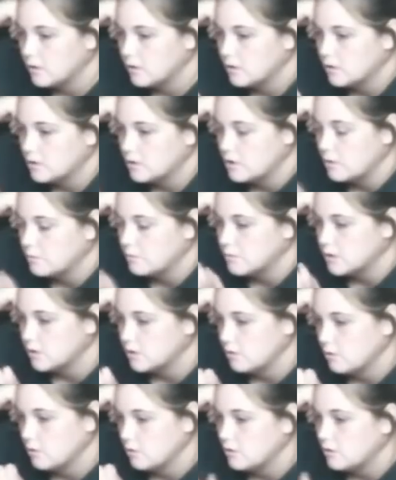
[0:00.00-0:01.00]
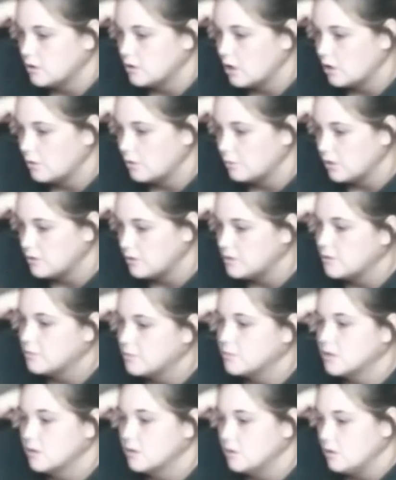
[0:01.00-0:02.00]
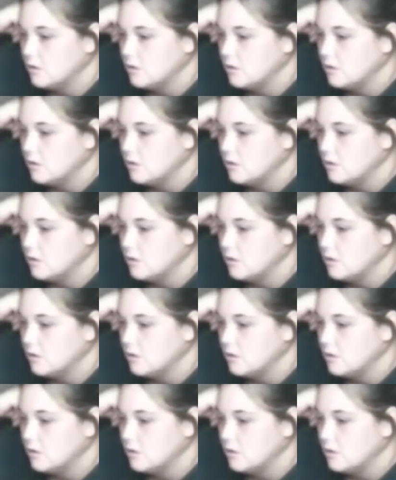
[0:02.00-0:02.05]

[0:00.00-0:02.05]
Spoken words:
jumpsuit, dark blue jumpsuit.